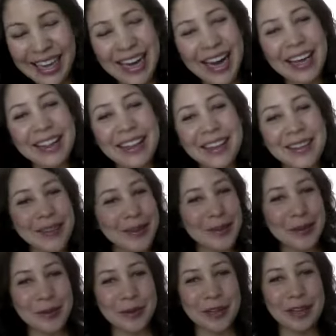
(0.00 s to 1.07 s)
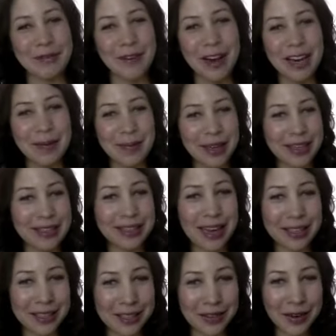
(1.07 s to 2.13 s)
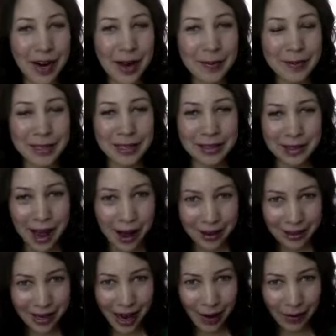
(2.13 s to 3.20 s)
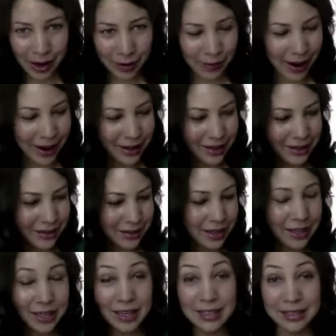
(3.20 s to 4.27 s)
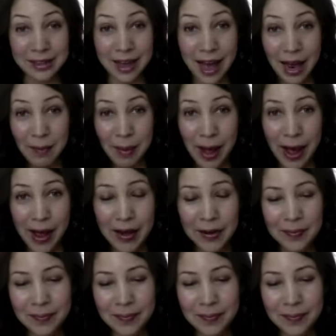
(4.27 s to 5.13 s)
I thought this was really funny because that describes exactly how I write. It is that bad.